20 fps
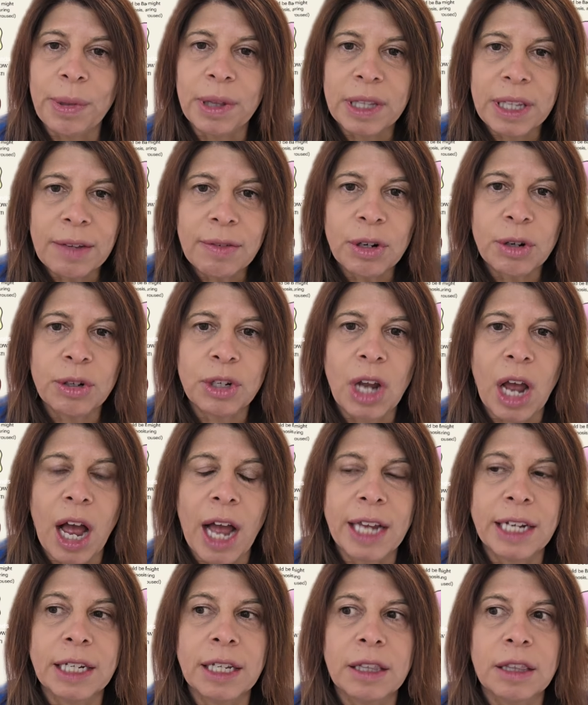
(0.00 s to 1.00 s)
Believe it or
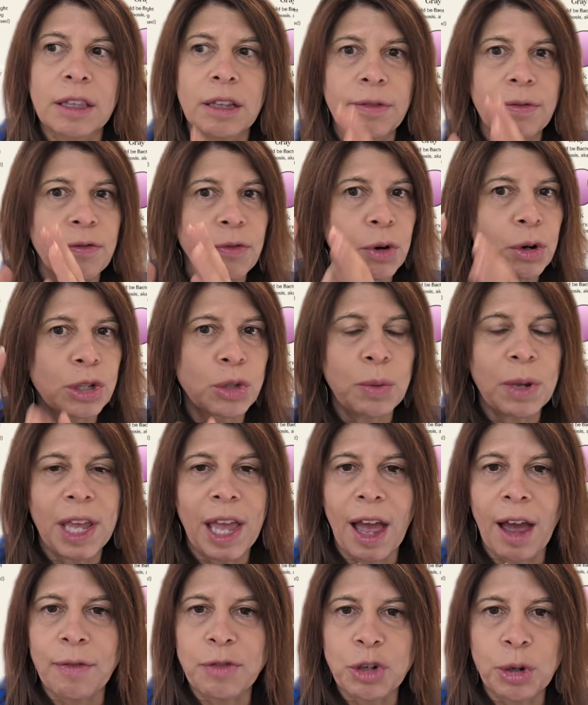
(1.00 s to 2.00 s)
not, the first
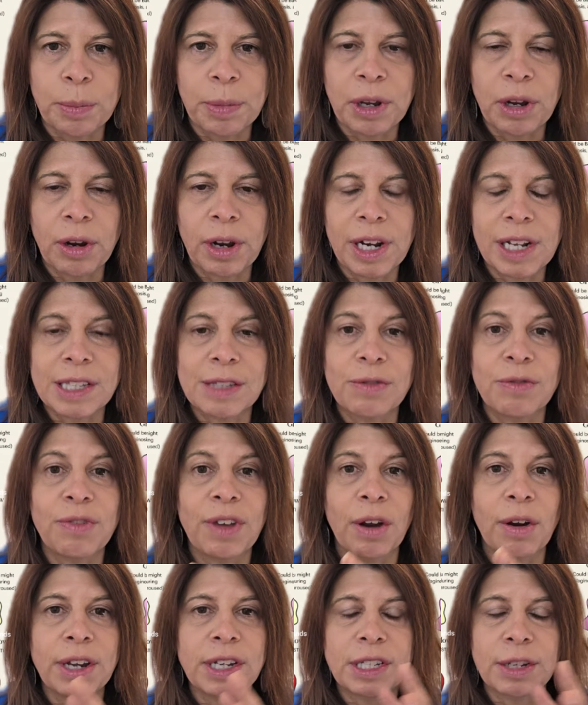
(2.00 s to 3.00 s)
week after your period is
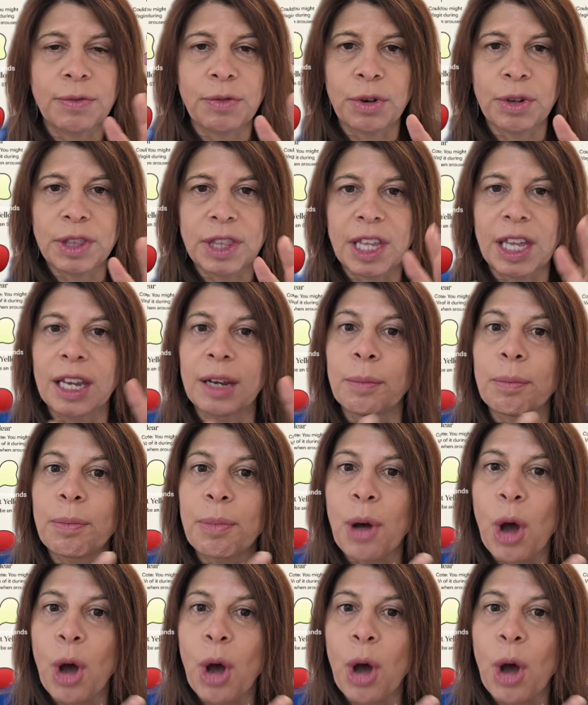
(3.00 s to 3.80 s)
very different than